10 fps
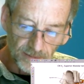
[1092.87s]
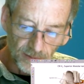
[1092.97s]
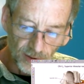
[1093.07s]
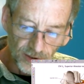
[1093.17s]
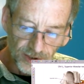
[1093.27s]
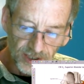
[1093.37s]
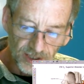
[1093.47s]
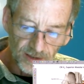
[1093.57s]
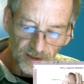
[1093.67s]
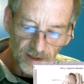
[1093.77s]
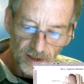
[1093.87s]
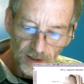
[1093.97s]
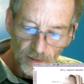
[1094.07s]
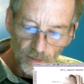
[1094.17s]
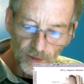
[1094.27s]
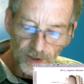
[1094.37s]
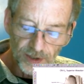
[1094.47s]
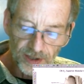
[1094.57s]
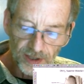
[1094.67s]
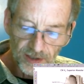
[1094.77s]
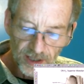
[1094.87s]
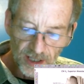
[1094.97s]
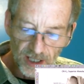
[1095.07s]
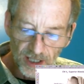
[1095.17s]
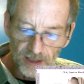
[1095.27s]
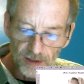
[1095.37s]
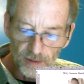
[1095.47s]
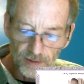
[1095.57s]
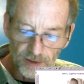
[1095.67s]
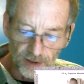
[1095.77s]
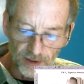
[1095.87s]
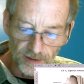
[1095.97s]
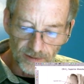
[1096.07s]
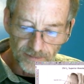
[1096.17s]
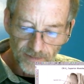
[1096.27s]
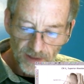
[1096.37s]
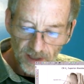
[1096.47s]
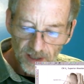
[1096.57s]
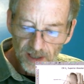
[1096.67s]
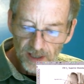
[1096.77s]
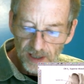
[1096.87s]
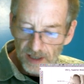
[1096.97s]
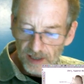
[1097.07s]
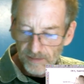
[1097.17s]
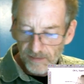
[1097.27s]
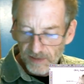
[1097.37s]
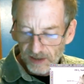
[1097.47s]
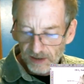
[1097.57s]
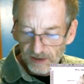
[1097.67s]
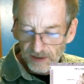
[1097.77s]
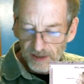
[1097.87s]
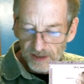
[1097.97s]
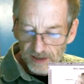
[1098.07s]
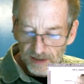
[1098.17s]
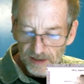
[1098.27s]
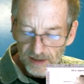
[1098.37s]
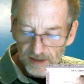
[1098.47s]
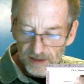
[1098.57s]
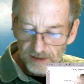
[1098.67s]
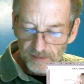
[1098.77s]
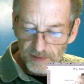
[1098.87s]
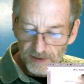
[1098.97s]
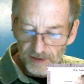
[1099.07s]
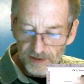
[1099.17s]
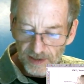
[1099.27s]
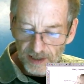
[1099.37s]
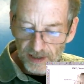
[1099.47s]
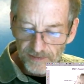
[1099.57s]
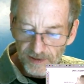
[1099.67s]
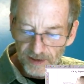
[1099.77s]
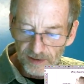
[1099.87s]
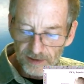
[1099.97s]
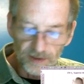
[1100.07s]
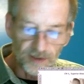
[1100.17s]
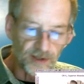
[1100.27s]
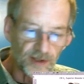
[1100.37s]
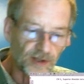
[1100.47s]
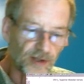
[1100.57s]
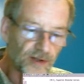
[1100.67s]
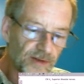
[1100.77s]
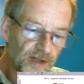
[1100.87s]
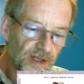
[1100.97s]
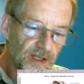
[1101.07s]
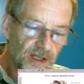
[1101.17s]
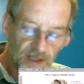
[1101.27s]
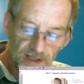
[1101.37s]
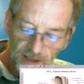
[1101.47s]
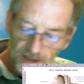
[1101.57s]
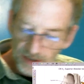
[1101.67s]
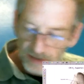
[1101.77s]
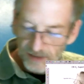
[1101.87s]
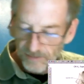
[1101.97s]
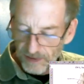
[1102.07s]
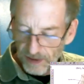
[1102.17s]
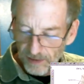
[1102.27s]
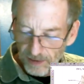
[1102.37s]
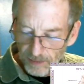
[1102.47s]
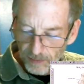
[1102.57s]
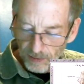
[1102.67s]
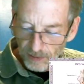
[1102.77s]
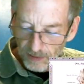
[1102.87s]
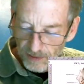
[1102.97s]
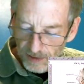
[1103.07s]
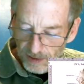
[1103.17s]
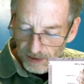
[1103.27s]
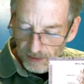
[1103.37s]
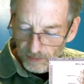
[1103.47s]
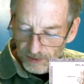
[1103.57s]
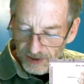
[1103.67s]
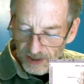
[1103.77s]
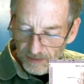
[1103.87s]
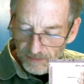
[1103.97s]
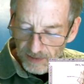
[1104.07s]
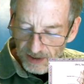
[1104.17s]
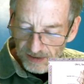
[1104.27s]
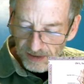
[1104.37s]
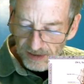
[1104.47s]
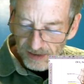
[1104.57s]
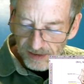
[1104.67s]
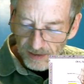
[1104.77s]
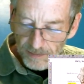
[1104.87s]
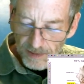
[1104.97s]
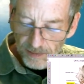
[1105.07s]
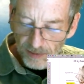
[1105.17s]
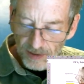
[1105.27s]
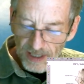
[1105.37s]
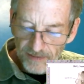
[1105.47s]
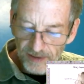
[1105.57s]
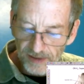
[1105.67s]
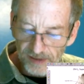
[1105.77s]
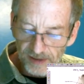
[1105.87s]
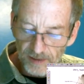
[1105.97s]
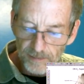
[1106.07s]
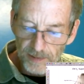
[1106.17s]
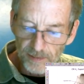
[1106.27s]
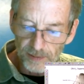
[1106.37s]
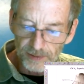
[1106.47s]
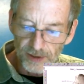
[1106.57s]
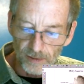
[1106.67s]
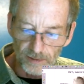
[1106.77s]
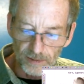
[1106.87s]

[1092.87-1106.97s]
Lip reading: merging with the IO nerve. The middle superior alveolar nerve is variable. And what that means is that some people have it and some people don't.